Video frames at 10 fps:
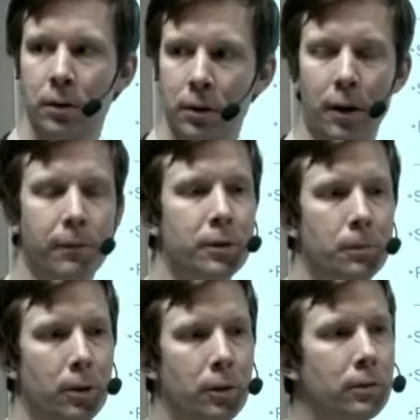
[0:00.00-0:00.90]

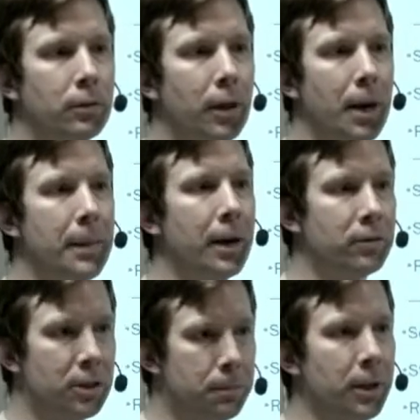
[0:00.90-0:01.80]
comfortable about
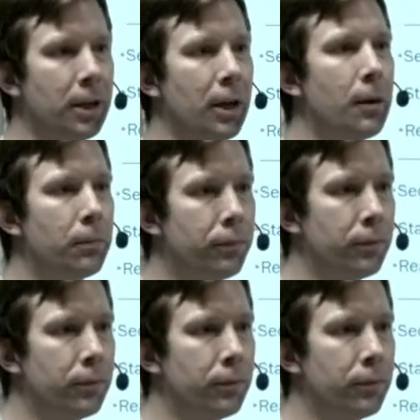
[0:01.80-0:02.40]
spinning up